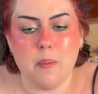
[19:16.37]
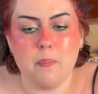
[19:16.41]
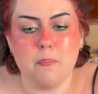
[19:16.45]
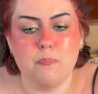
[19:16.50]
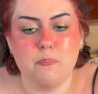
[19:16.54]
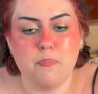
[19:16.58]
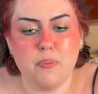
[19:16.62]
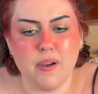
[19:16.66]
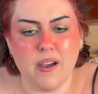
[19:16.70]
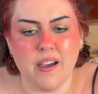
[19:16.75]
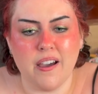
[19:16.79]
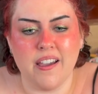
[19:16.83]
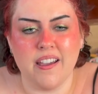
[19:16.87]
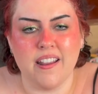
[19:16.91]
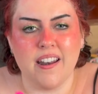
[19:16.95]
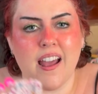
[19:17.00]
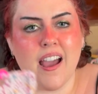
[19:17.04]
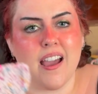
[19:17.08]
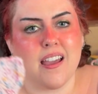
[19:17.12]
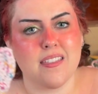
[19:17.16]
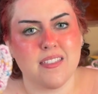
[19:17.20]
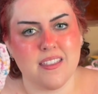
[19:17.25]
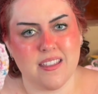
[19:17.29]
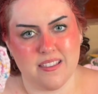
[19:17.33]
but
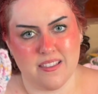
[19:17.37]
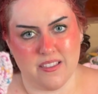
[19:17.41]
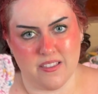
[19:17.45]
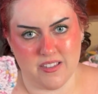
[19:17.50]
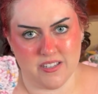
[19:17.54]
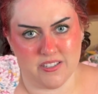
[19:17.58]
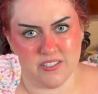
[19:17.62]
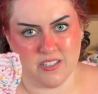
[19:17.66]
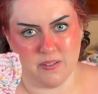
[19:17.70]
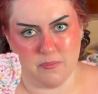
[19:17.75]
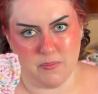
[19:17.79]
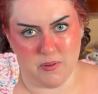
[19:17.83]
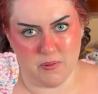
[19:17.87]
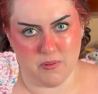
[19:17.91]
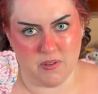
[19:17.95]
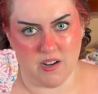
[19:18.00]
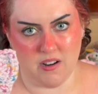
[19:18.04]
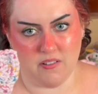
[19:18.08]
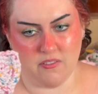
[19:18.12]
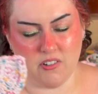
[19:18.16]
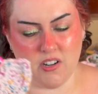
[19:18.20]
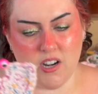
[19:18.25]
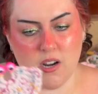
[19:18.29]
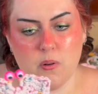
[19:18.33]
I think that this could be
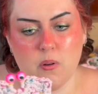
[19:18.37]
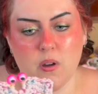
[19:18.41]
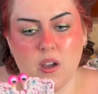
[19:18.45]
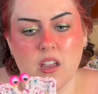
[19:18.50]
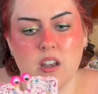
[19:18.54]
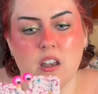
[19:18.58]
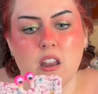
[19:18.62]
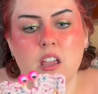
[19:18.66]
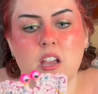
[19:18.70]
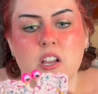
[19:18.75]
whatever I want.